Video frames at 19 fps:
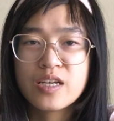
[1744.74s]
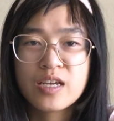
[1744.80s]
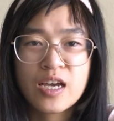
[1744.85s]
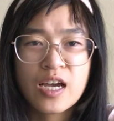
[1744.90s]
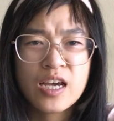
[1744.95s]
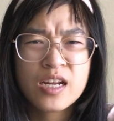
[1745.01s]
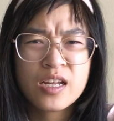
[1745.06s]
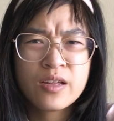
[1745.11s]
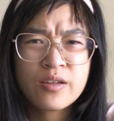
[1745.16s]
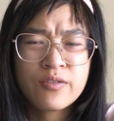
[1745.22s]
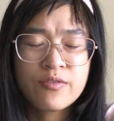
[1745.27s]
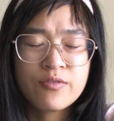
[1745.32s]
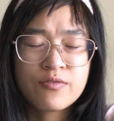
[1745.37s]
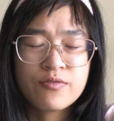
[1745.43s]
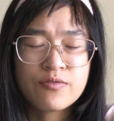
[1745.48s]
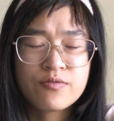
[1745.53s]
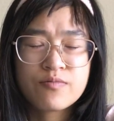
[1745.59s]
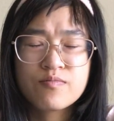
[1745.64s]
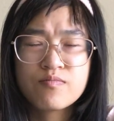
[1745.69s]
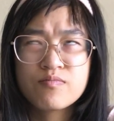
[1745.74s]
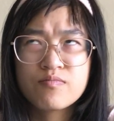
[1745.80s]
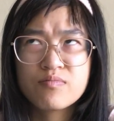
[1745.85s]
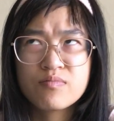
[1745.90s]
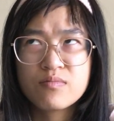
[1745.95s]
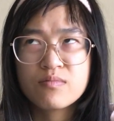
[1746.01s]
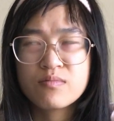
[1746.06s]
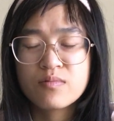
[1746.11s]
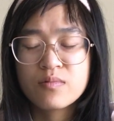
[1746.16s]
kind of
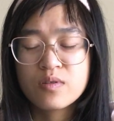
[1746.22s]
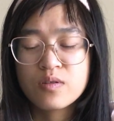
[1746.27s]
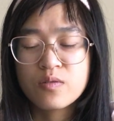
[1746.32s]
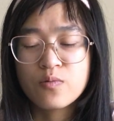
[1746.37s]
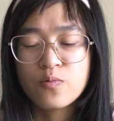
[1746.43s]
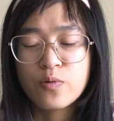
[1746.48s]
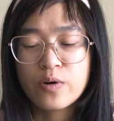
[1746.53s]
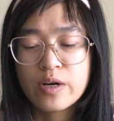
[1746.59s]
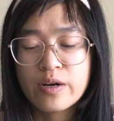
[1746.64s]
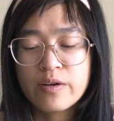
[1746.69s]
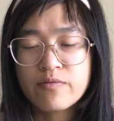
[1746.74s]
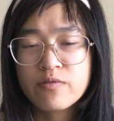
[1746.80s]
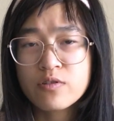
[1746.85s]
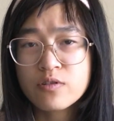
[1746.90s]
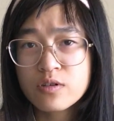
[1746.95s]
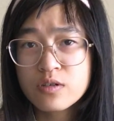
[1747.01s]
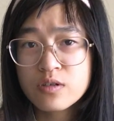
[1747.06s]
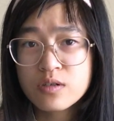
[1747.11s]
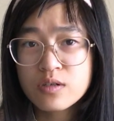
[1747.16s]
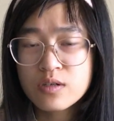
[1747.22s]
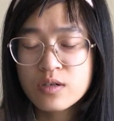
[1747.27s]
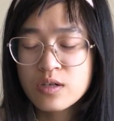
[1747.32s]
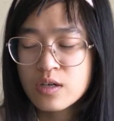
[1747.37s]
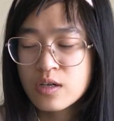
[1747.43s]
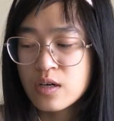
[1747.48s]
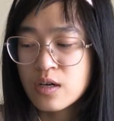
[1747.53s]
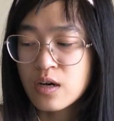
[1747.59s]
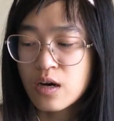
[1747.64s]
whatever
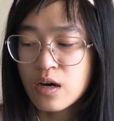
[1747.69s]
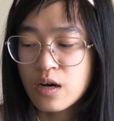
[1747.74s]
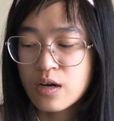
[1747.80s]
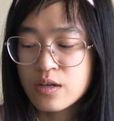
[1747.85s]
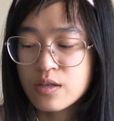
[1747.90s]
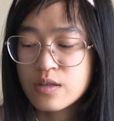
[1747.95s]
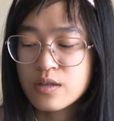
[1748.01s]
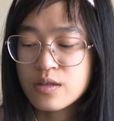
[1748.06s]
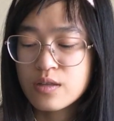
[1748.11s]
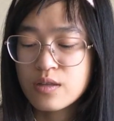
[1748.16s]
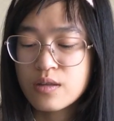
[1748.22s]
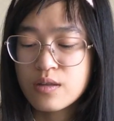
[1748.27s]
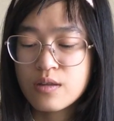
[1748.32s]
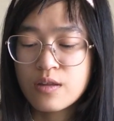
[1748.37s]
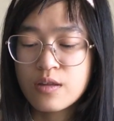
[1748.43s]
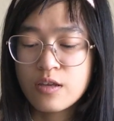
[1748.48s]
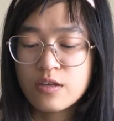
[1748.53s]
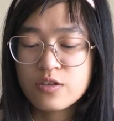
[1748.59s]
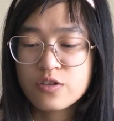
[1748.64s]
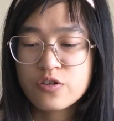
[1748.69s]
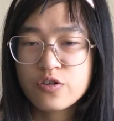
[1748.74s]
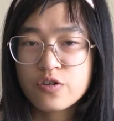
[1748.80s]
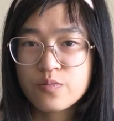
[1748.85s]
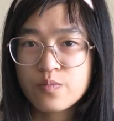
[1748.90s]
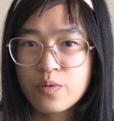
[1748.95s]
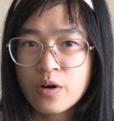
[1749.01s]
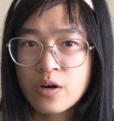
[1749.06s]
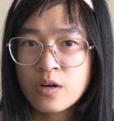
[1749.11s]
on the
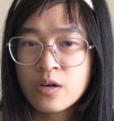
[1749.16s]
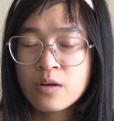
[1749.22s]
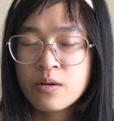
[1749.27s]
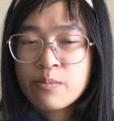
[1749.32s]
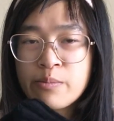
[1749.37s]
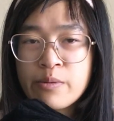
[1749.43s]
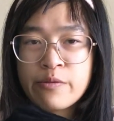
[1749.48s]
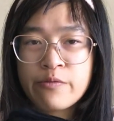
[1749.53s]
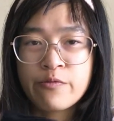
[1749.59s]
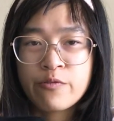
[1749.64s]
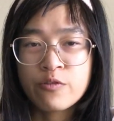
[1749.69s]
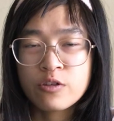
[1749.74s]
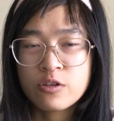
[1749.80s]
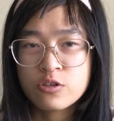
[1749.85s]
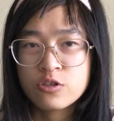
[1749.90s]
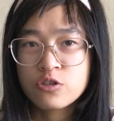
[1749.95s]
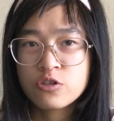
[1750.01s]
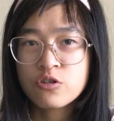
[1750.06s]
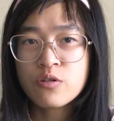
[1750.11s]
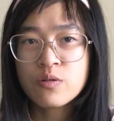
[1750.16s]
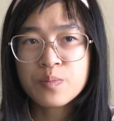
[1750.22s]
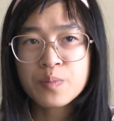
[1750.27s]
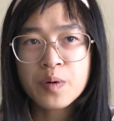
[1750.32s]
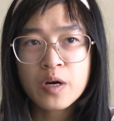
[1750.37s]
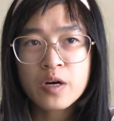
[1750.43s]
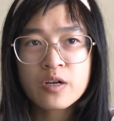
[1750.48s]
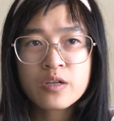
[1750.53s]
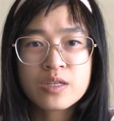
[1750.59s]
skirt part, but for the short
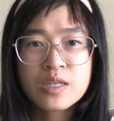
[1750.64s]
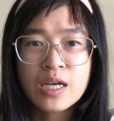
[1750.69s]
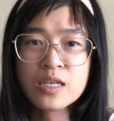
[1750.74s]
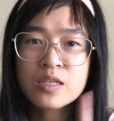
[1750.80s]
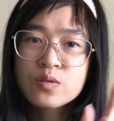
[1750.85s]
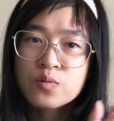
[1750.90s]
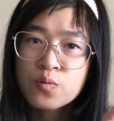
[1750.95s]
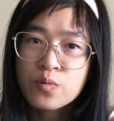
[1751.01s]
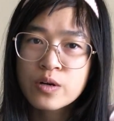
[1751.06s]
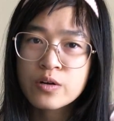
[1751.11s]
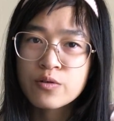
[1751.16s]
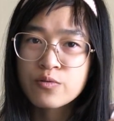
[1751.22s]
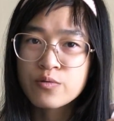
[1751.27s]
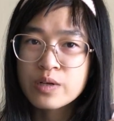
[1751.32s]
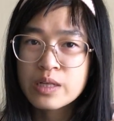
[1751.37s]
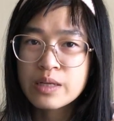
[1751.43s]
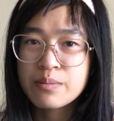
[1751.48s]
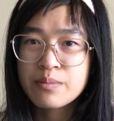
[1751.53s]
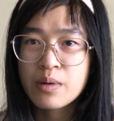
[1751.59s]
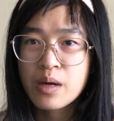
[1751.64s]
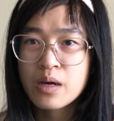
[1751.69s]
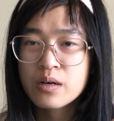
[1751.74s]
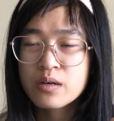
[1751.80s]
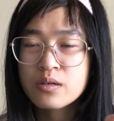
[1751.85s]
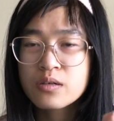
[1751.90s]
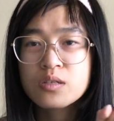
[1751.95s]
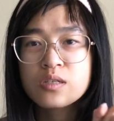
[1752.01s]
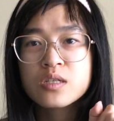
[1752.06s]
part, that's when it really
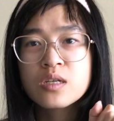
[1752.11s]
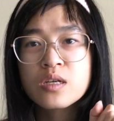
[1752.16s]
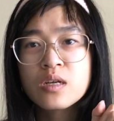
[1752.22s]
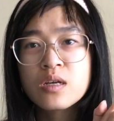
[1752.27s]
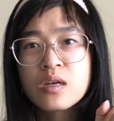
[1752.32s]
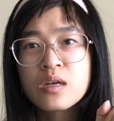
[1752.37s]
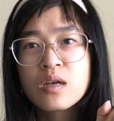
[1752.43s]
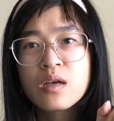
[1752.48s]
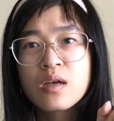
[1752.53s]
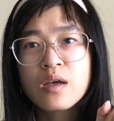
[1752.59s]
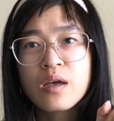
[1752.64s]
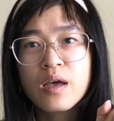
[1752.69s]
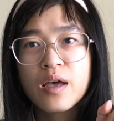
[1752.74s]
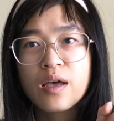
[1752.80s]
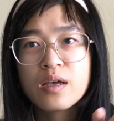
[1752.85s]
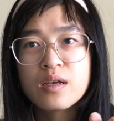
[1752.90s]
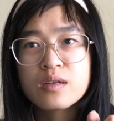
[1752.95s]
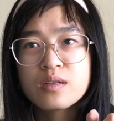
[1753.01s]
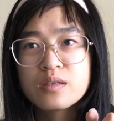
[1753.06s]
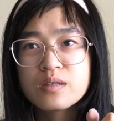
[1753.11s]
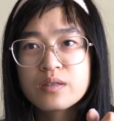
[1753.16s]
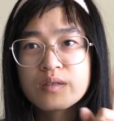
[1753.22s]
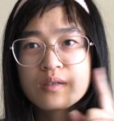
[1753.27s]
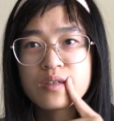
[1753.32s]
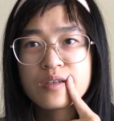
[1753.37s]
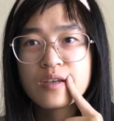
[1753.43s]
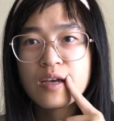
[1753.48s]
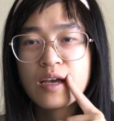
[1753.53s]
matters. And
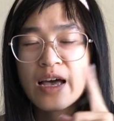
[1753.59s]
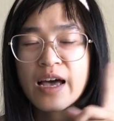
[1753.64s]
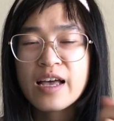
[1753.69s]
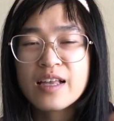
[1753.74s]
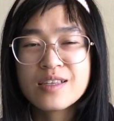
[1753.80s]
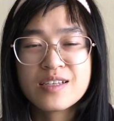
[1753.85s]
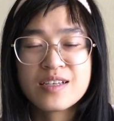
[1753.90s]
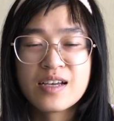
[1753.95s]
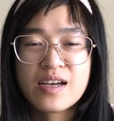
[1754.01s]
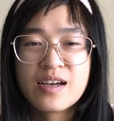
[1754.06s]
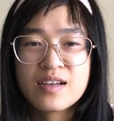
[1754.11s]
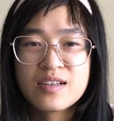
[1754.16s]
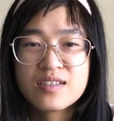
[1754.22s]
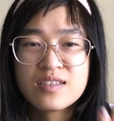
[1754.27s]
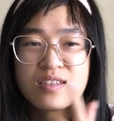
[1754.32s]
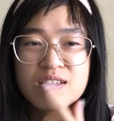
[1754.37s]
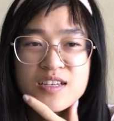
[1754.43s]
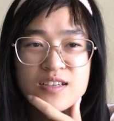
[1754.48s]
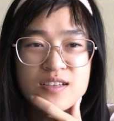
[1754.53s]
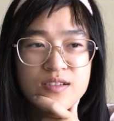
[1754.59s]
I had to ask